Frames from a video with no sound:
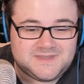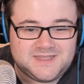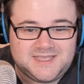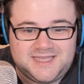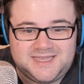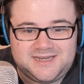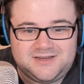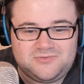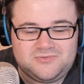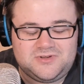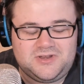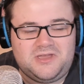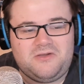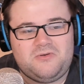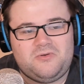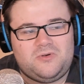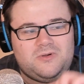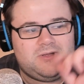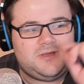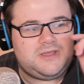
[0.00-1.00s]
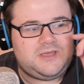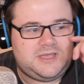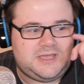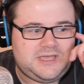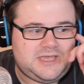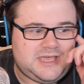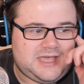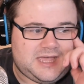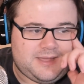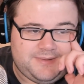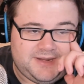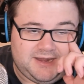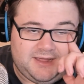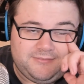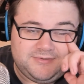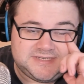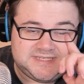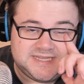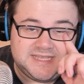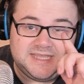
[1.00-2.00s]
I don't know. I mean,
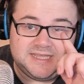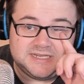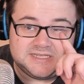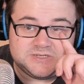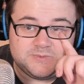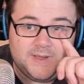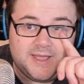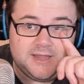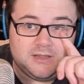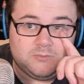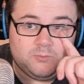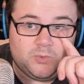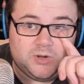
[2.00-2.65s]
I was thinking as well,